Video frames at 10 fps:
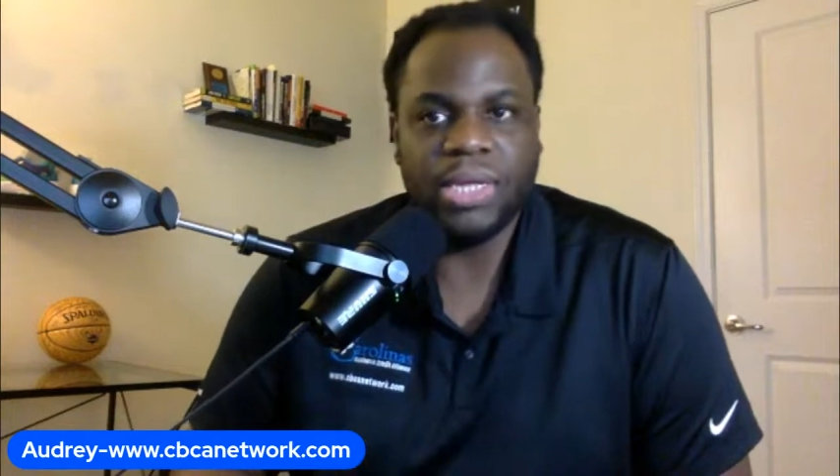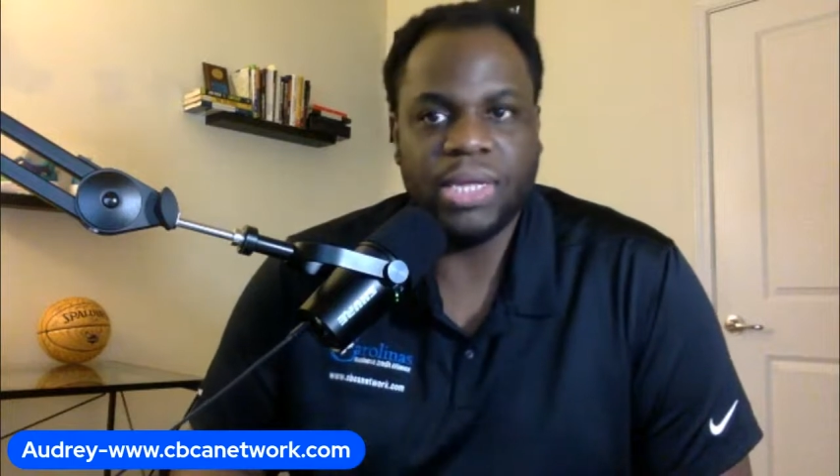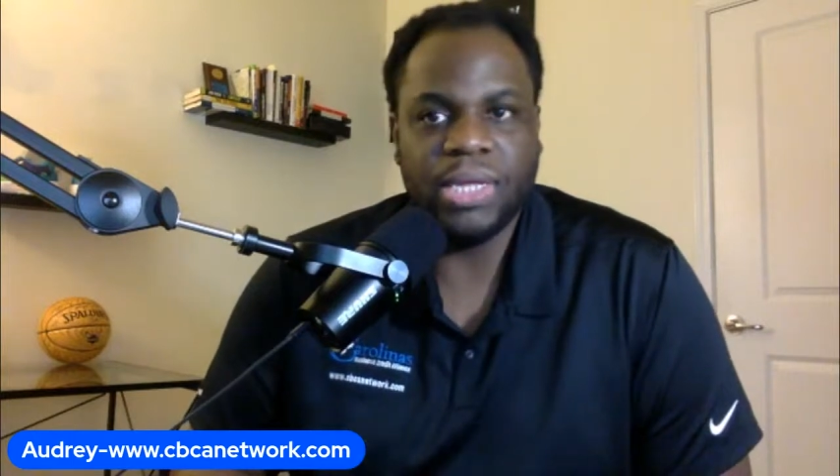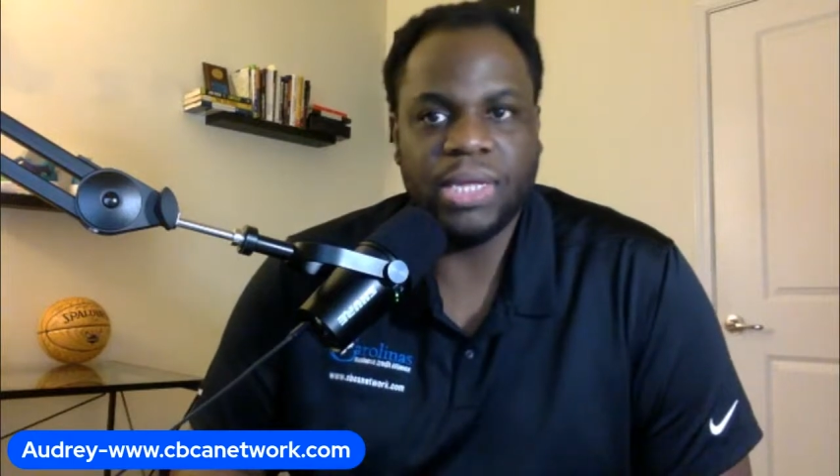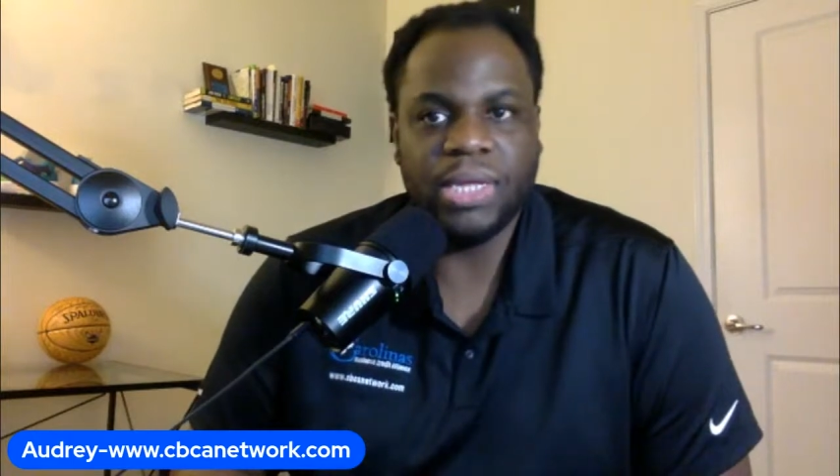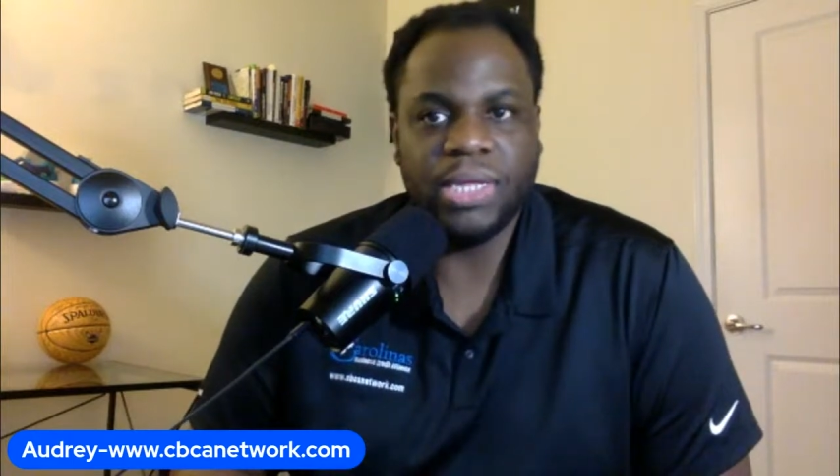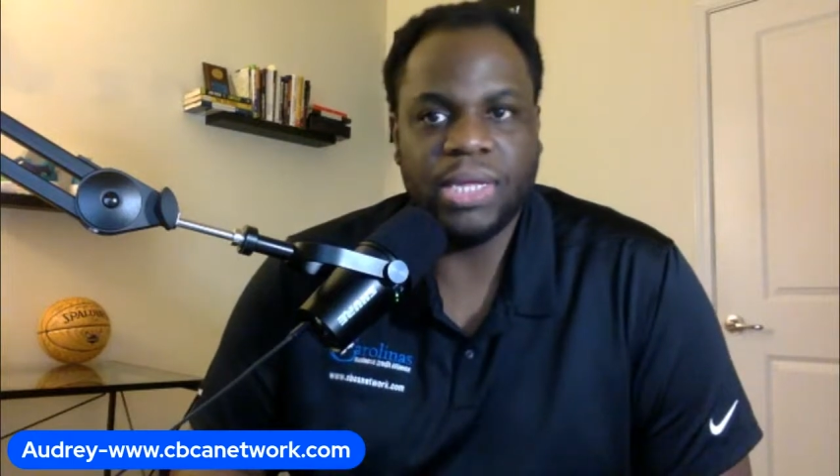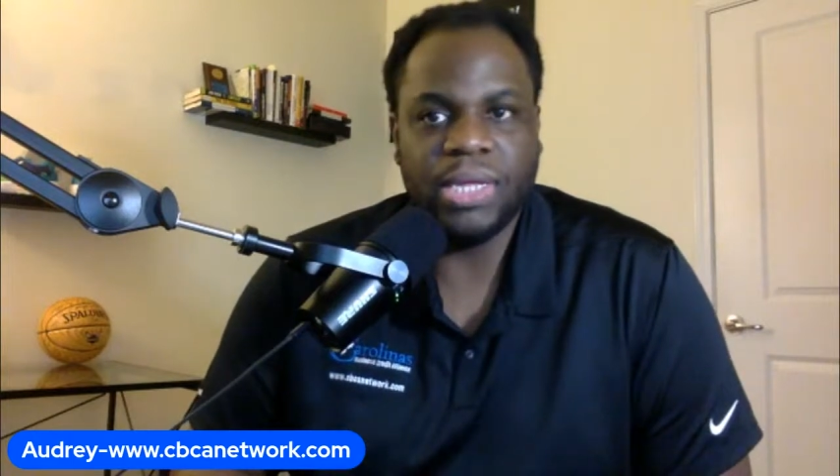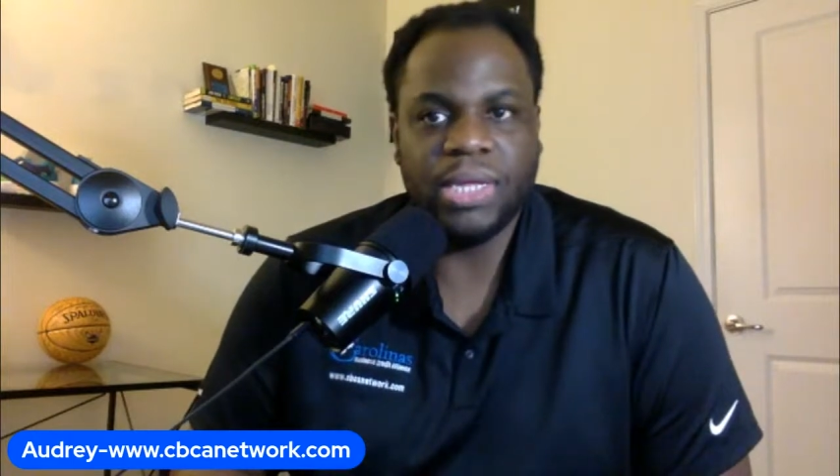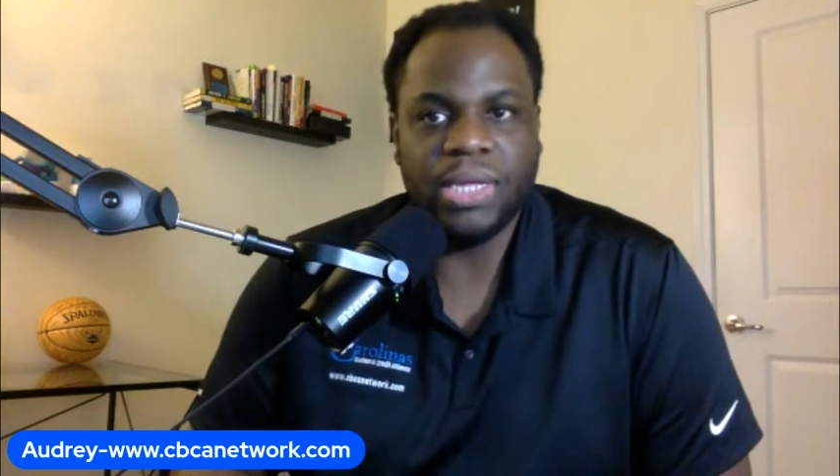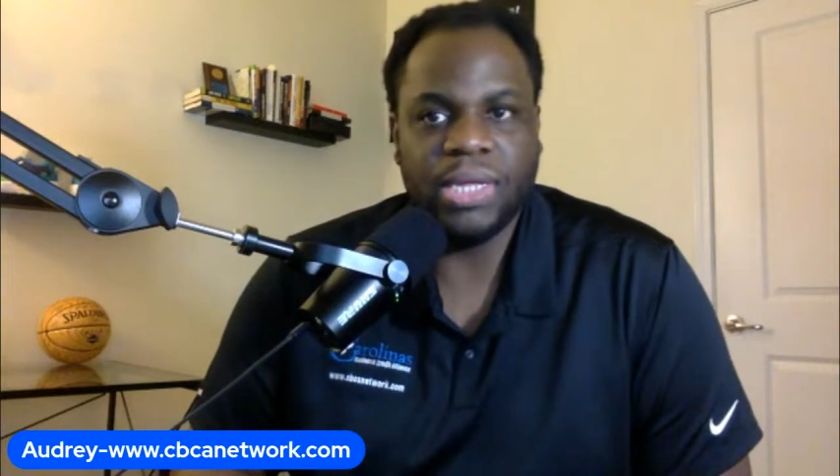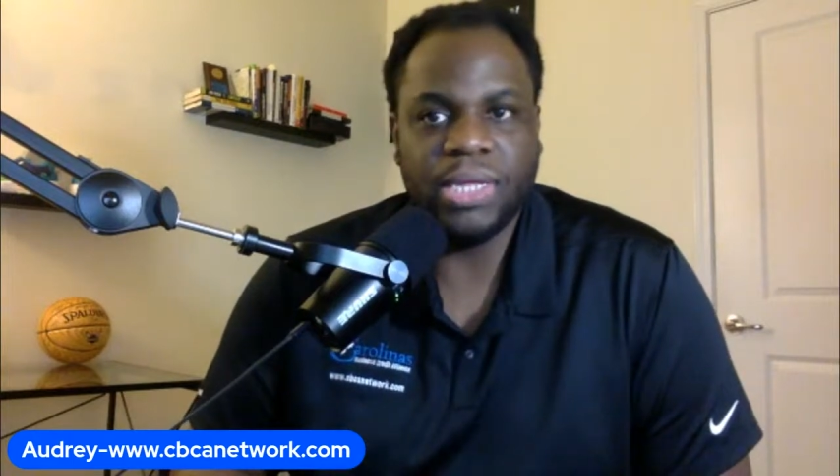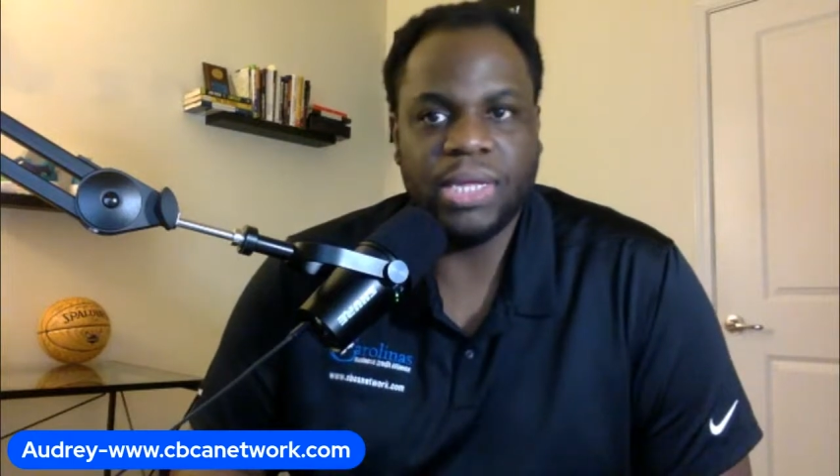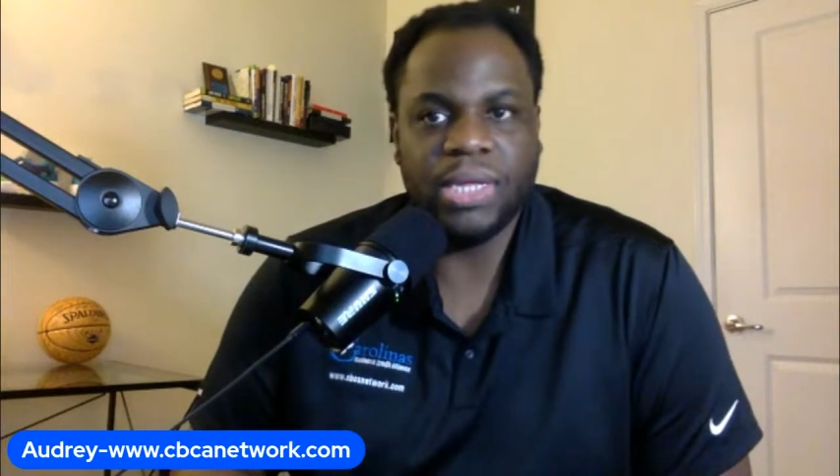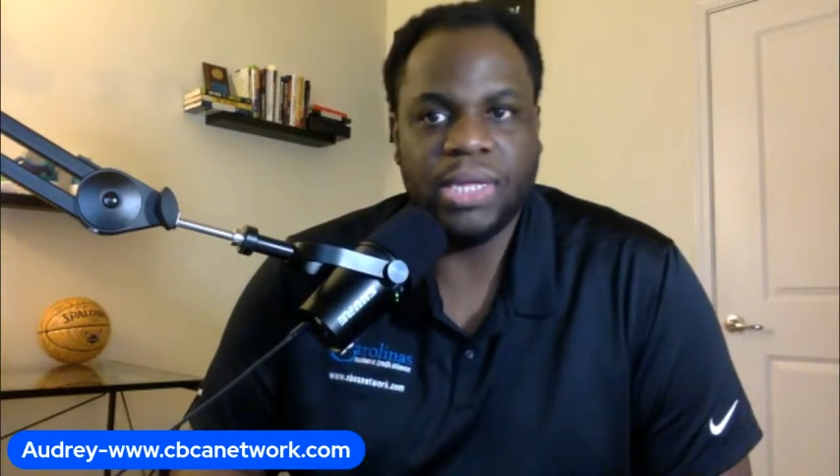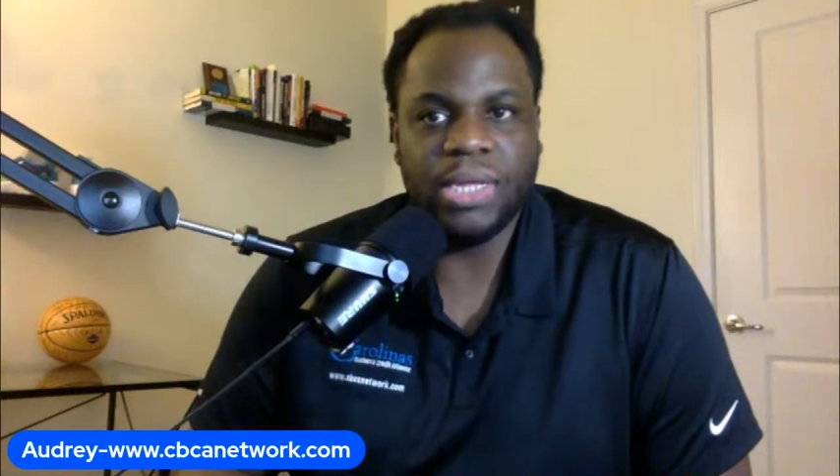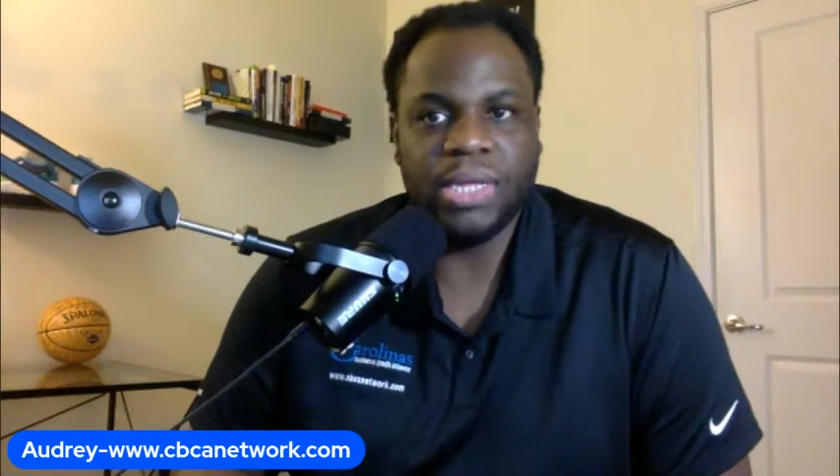300,000,